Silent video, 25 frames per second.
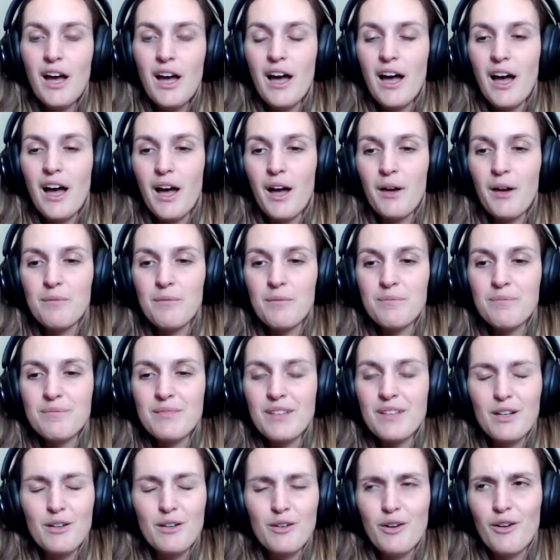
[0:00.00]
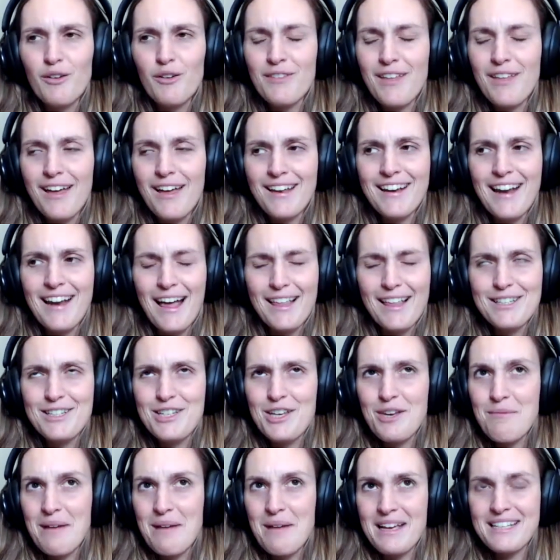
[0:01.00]
I don't know if that
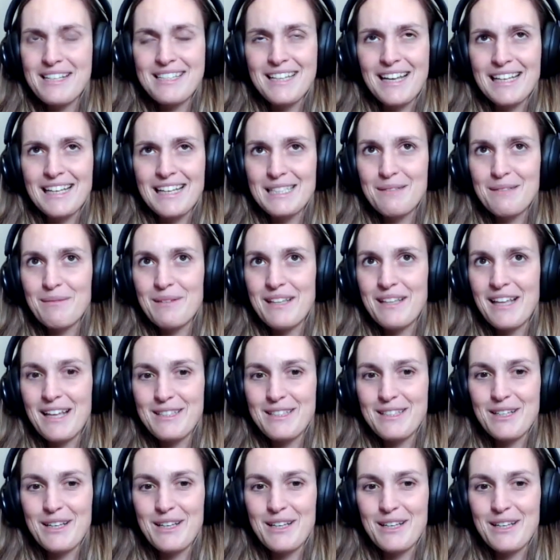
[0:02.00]
analogy makes sense, but that's